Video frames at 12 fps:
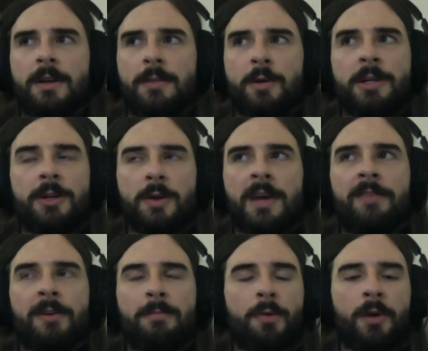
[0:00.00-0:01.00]
Will you get
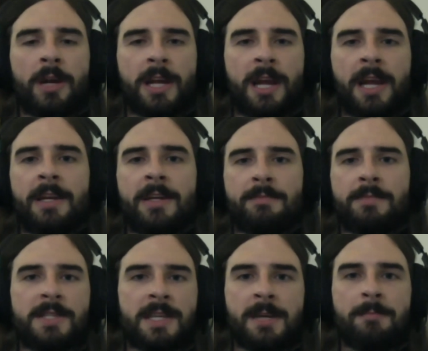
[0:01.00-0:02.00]
from point A to
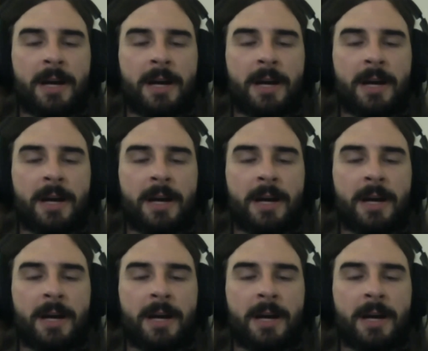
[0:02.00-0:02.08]
C